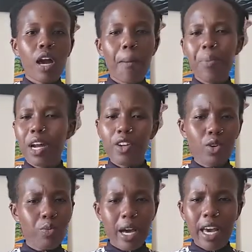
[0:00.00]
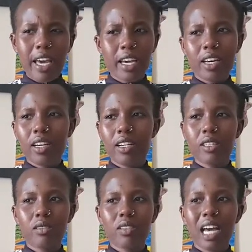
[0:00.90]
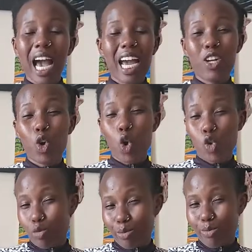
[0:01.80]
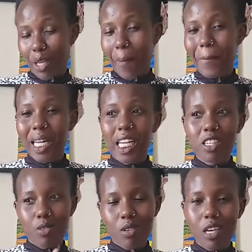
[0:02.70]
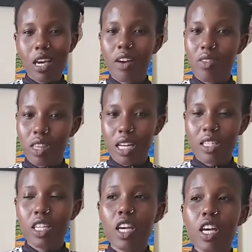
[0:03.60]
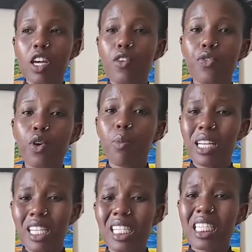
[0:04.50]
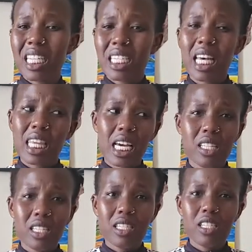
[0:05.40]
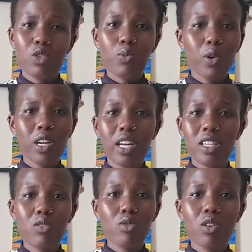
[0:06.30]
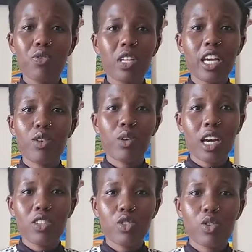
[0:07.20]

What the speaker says: brand new bike, I don't know, but XUK around 30. If your budget is less than 30, to be honest, do not feel like you can't